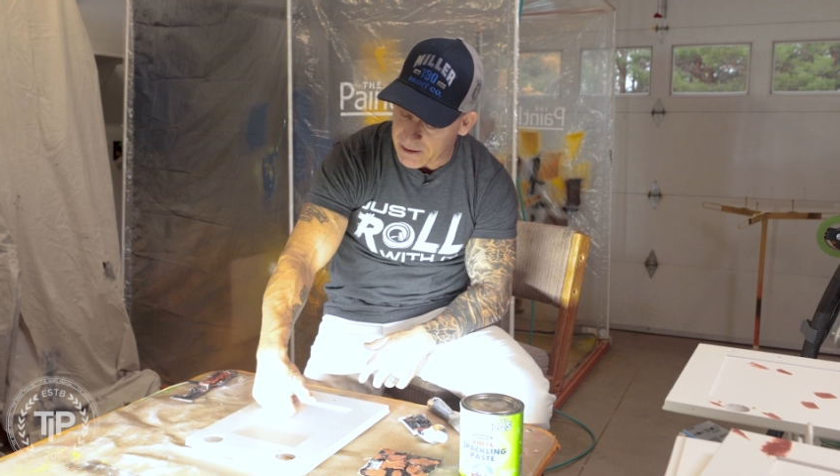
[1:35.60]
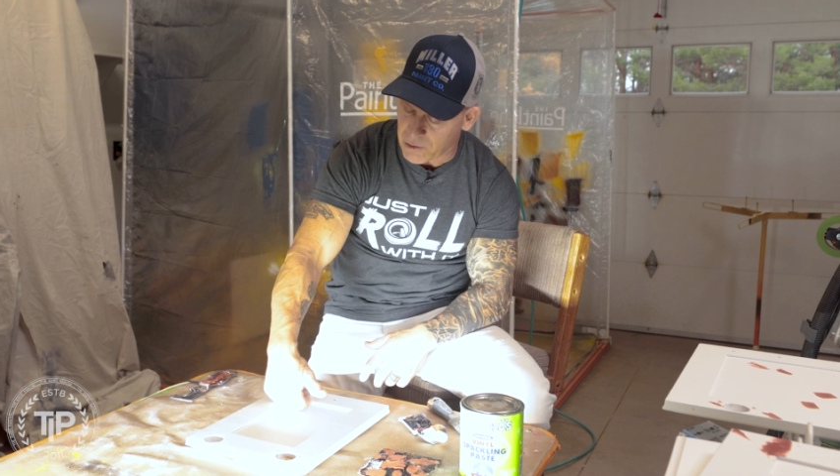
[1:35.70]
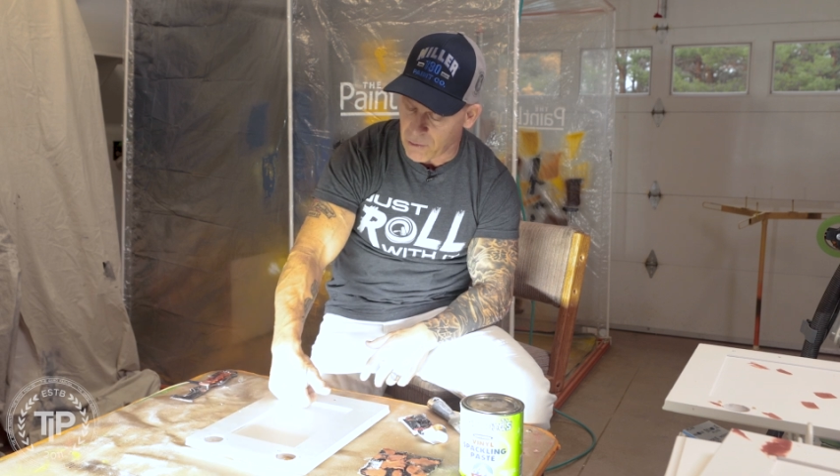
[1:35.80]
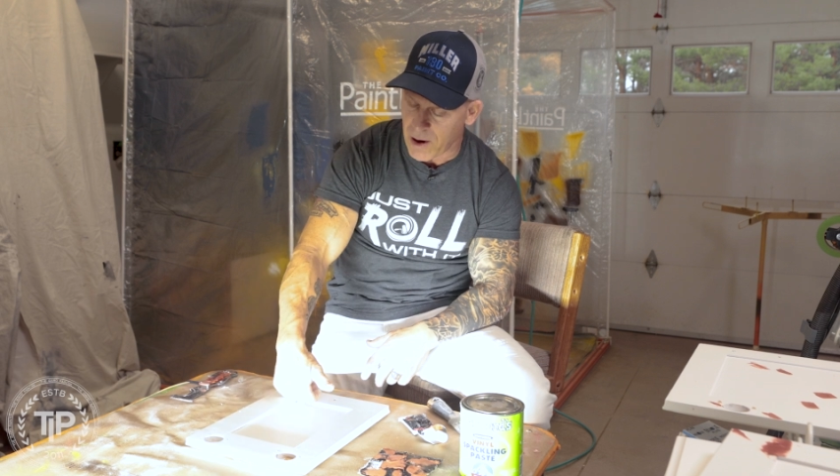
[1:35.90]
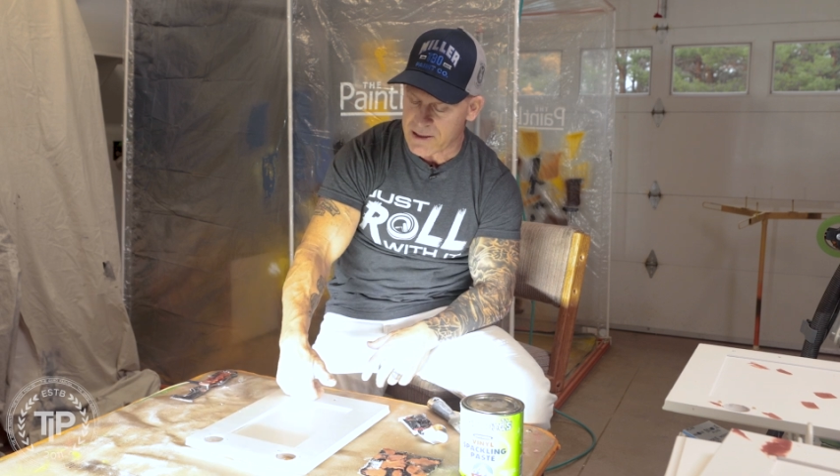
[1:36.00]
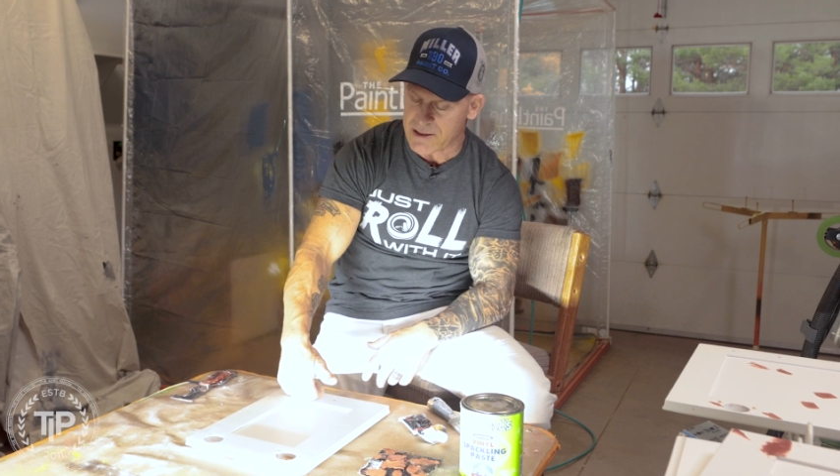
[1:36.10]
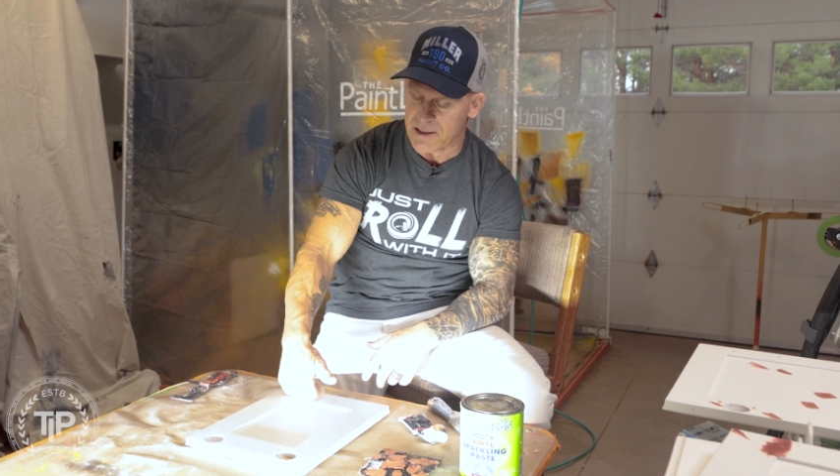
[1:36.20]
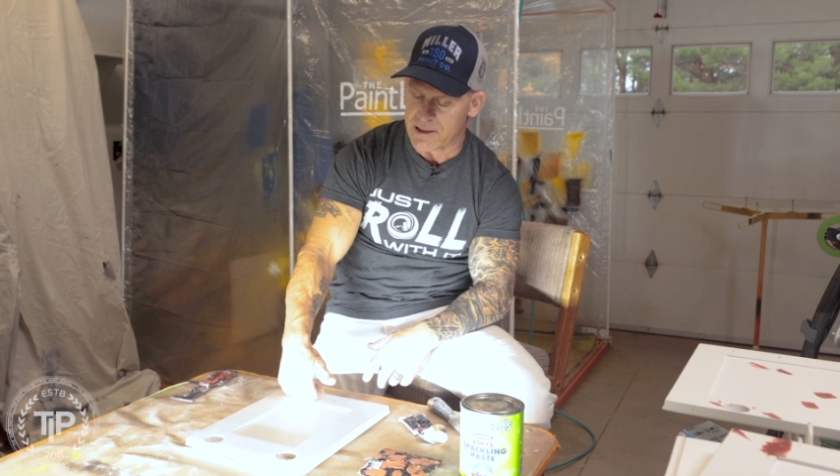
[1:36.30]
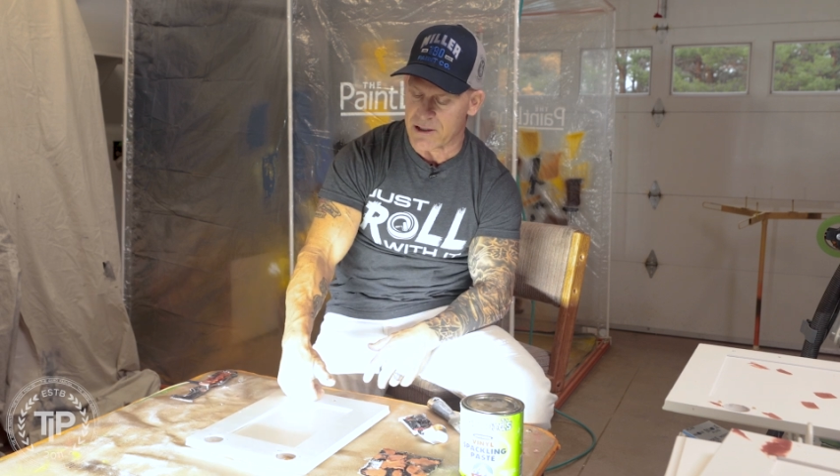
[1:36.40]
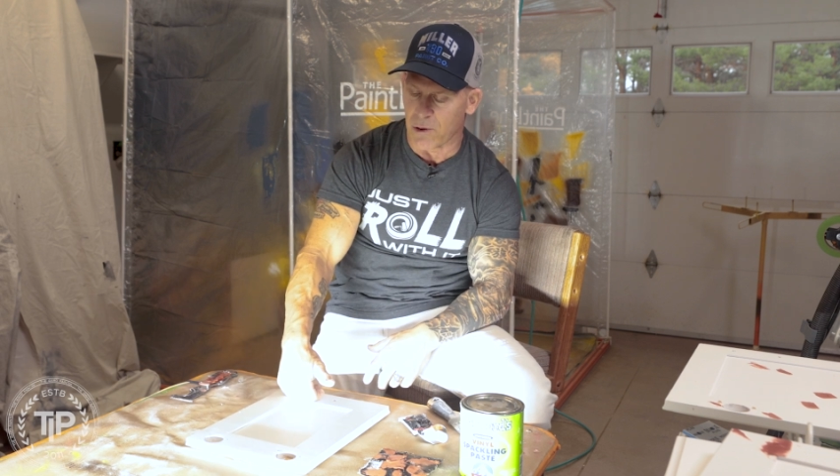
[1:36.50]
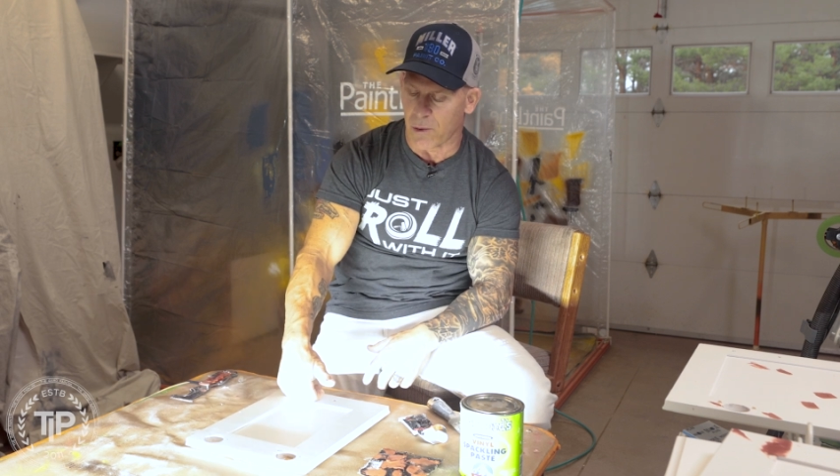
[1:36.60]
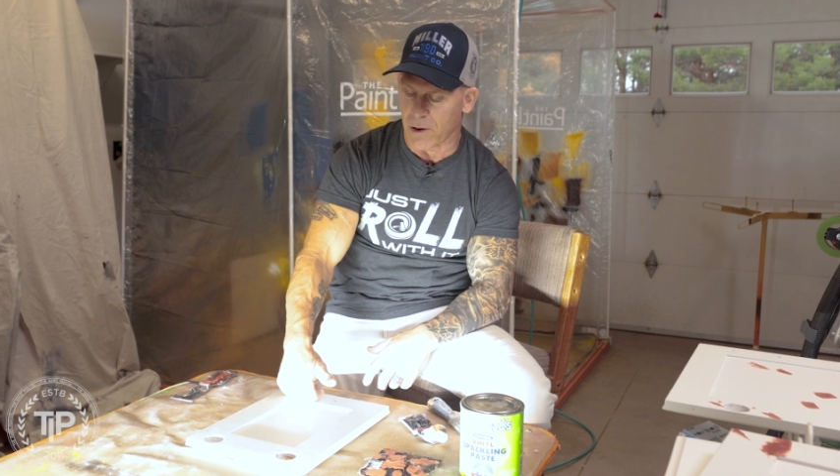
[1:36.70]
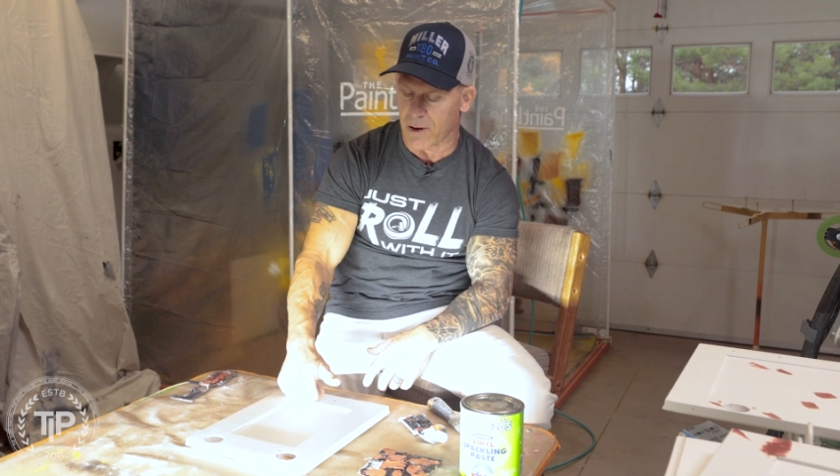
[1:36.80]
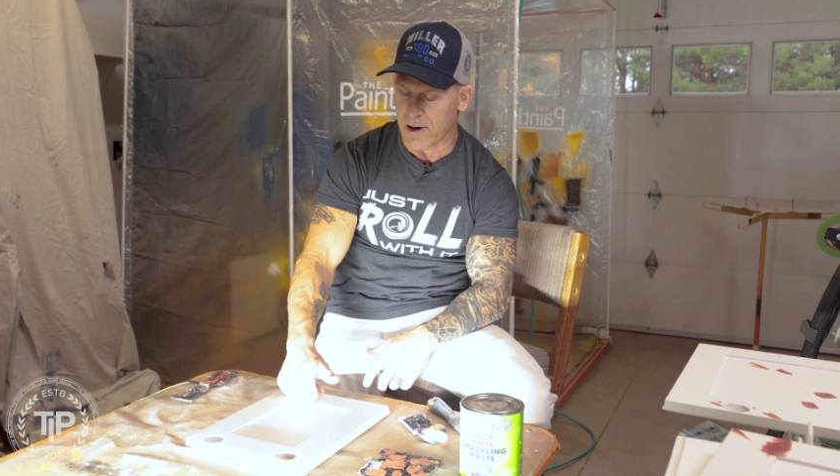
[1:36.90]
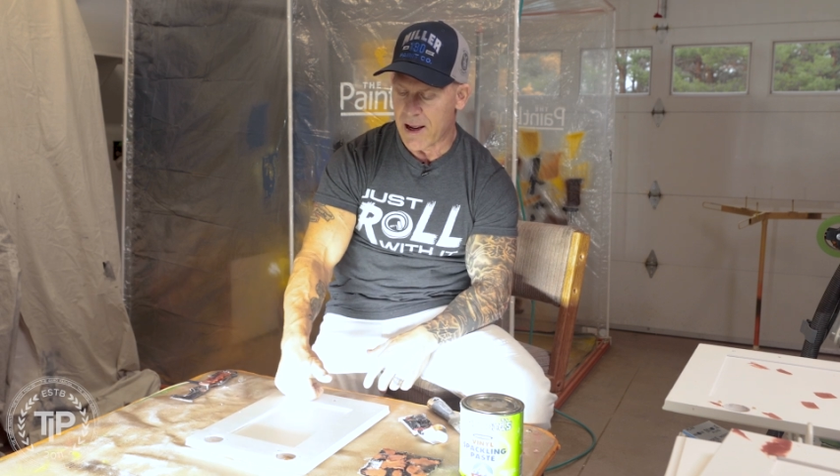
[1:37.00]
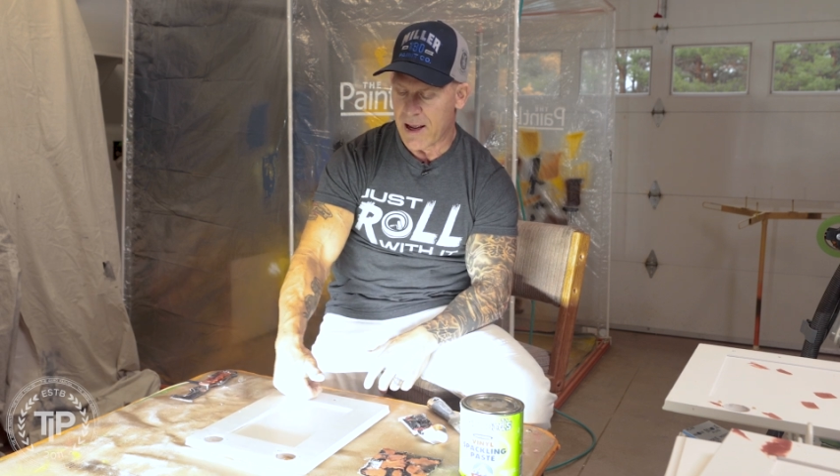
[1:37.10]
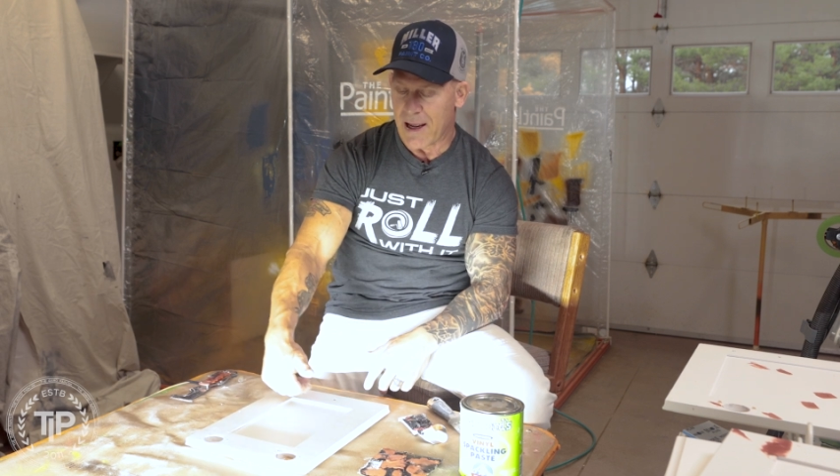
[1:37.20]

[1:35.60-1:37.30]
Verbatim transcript: across this door